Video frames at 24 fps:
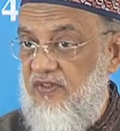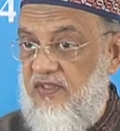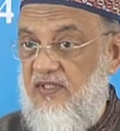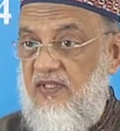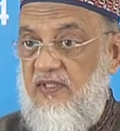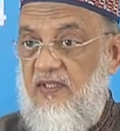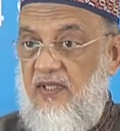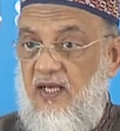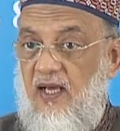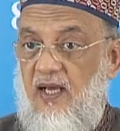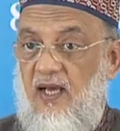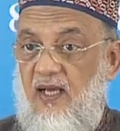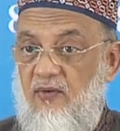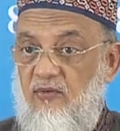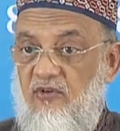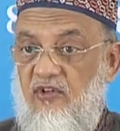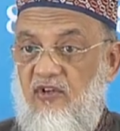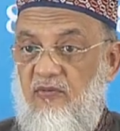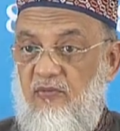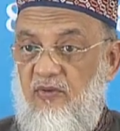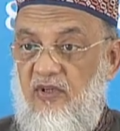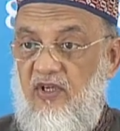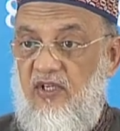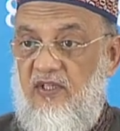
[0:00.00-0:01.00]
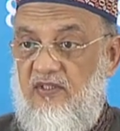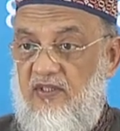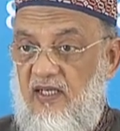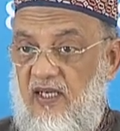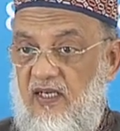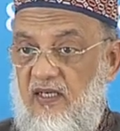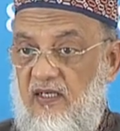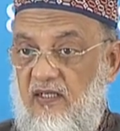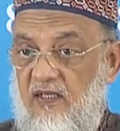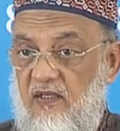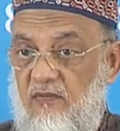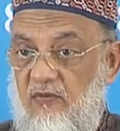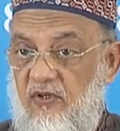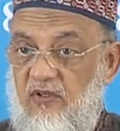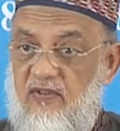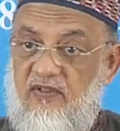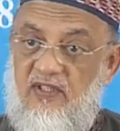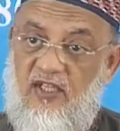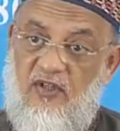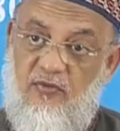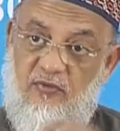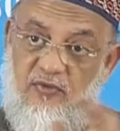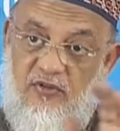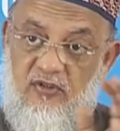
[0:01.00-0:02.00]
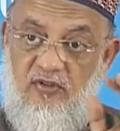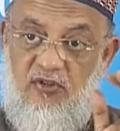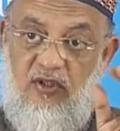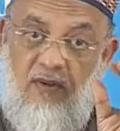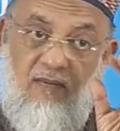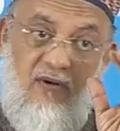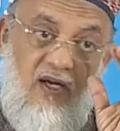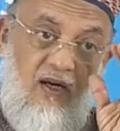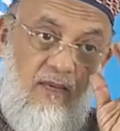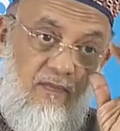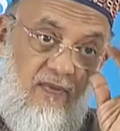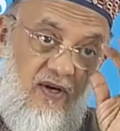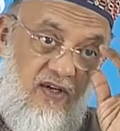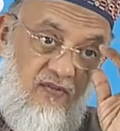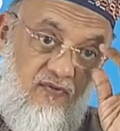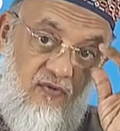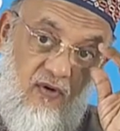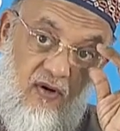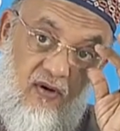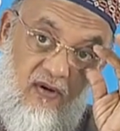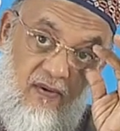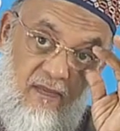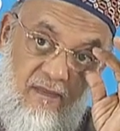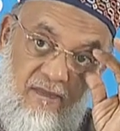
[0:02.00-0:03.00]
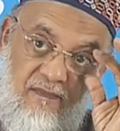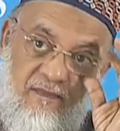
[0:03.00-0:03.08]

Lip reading: He said, yeah, I would have been a janitor because that was the job I applied for.